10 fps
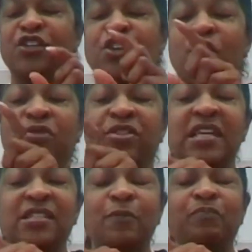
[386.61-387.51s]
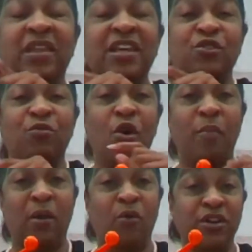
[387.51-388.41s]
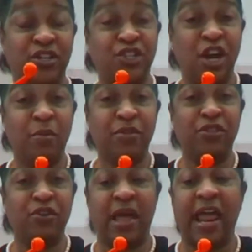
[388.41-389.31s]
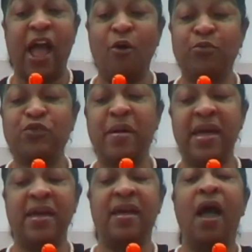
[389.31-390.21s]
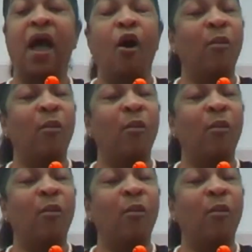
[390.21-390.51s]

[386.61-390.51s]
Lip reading: So this is the robot I wanted to share with you that helps me